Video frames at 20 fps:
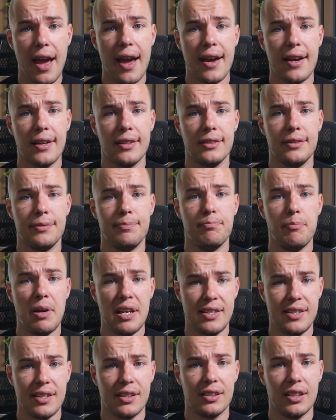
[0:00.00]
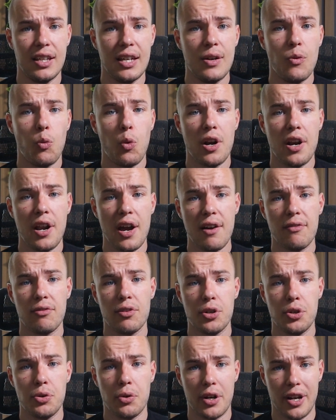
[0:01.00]
And basically,
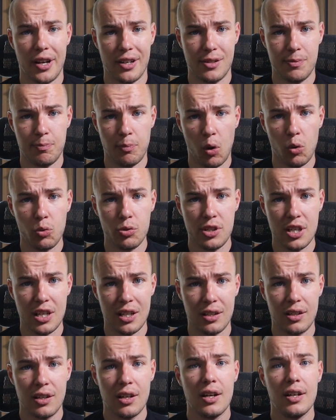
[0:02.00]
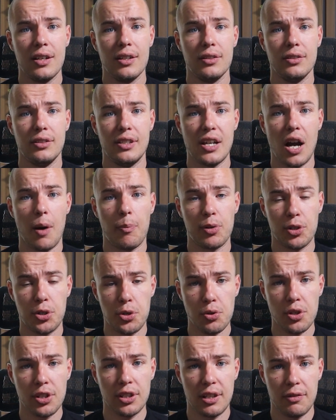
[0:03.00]
whenever you're exposing the
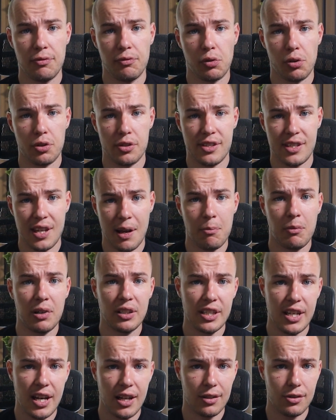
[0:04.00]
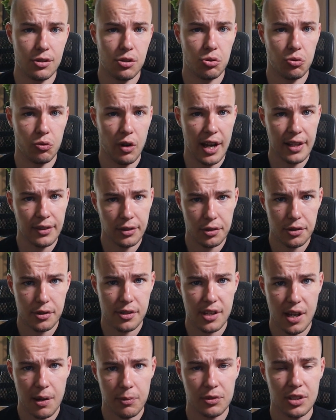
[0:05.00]
opportunity for somebody else to enter
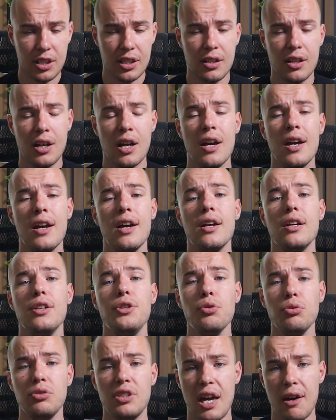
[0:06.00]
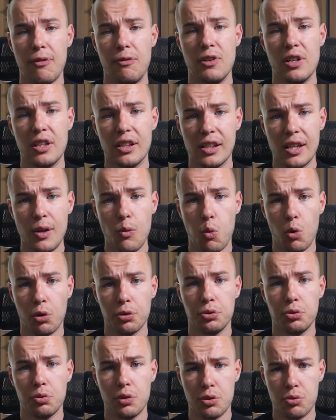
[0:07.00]
something, you definitely
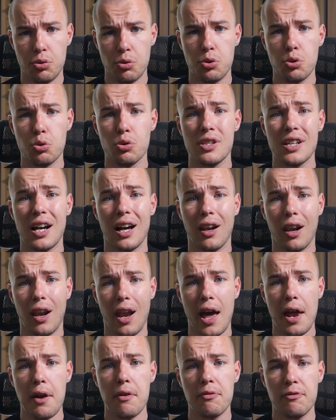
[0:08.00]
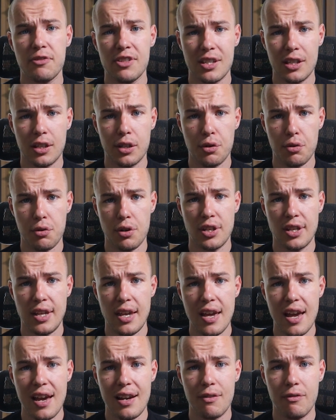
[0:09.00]
want to introduce a lot of
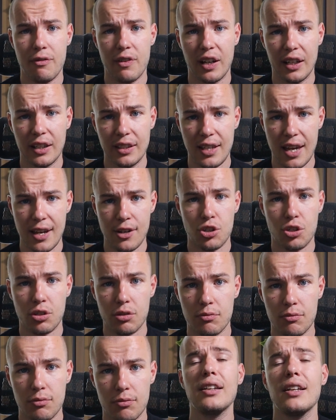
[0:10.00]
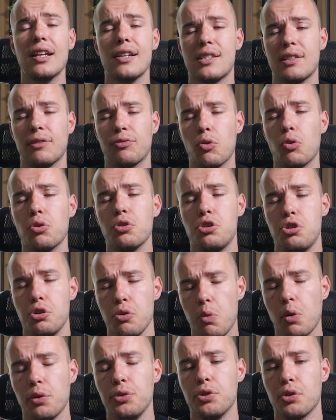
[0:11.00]
security and validation. Unless, of
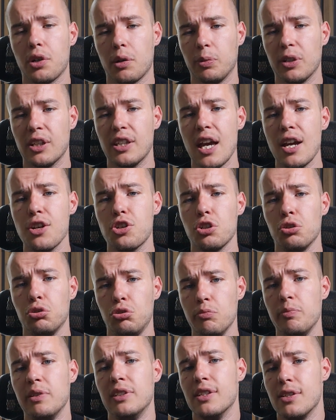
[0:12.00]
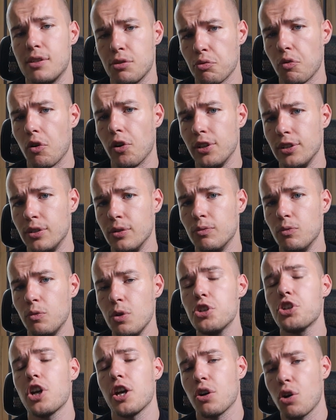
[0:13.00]
course, you want your application to be destroyed,
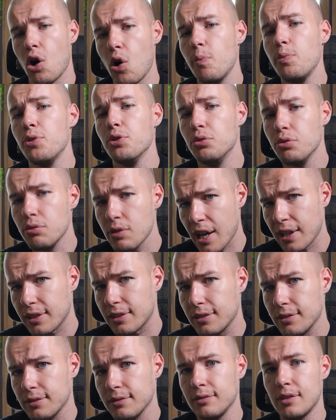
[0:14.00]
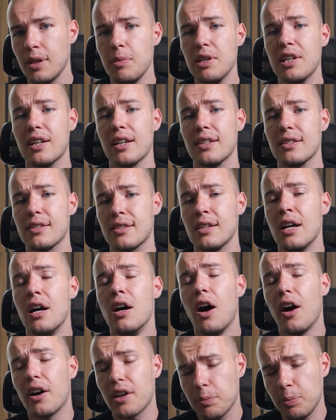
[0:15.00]
which I hope you do not. Because
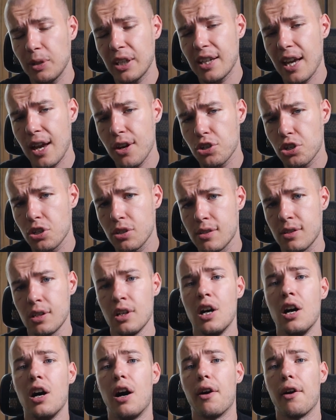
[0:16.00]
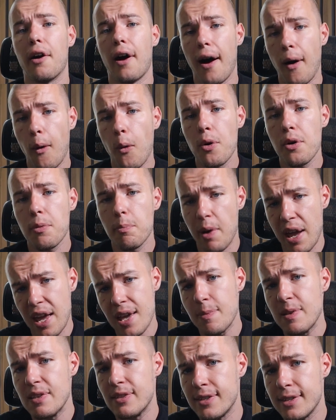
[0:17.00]
our applications are our
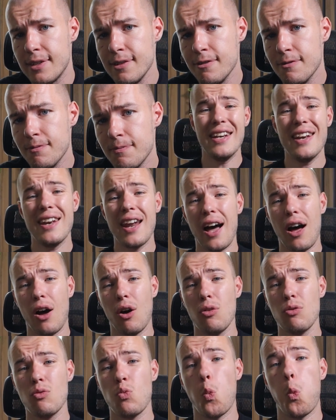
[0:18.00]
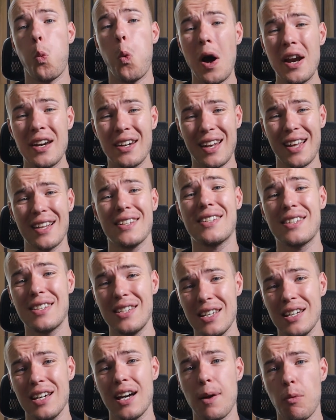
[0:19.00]
babies. Now, one
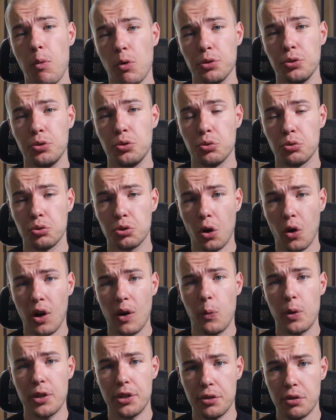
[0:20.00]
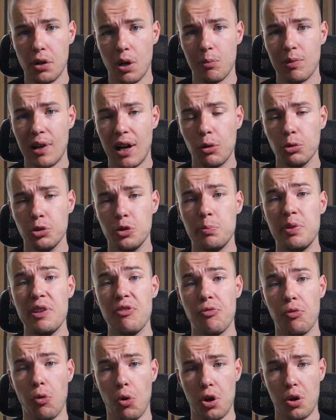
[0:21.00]
last thing I want to talk with you about
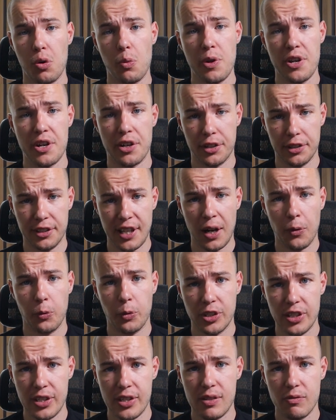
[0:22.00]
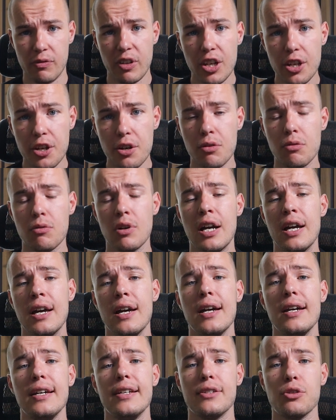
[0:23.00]
before we are done with this video
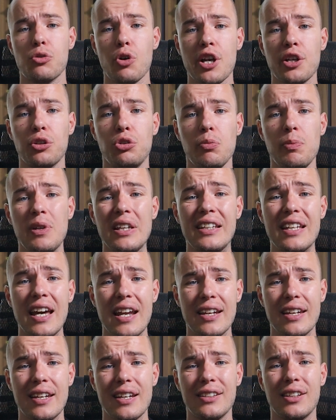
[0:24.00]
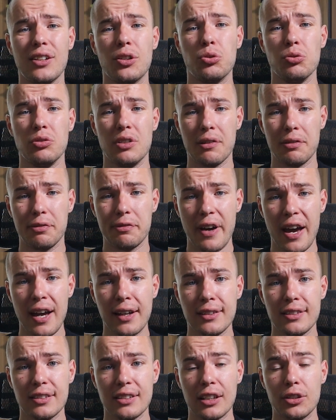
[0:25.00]
is going to be dedicated to the
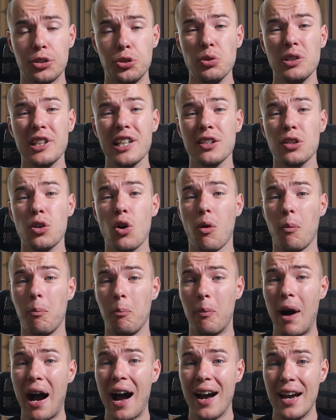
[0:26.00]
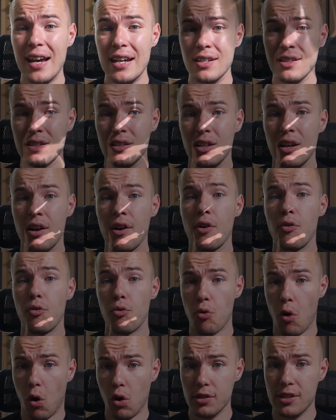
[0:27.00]
fact that you can combine
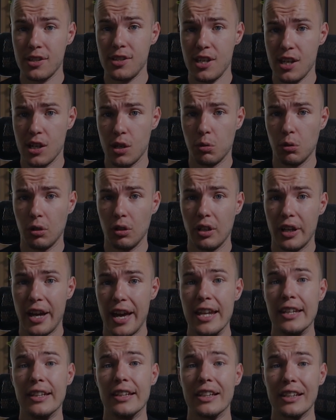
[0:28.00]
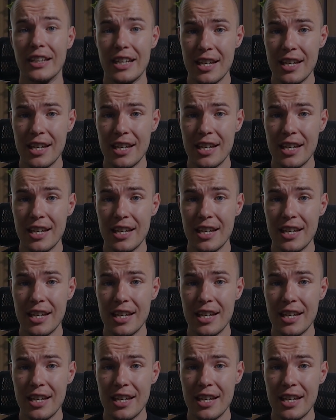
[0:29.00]
raw SQL and